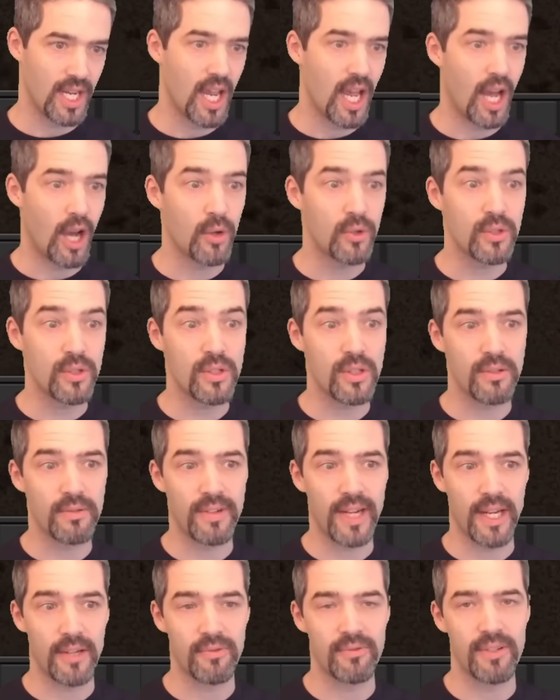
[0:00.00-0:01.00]
How to
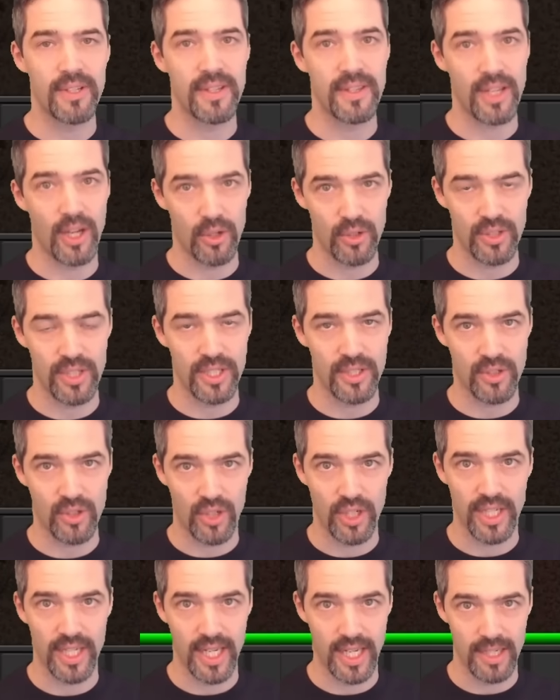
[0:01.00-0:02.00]
survive without
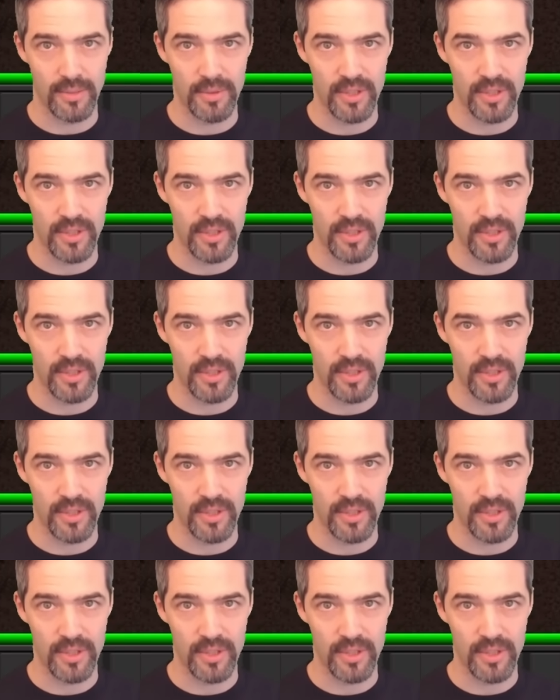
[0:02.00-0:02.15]
destroying enemy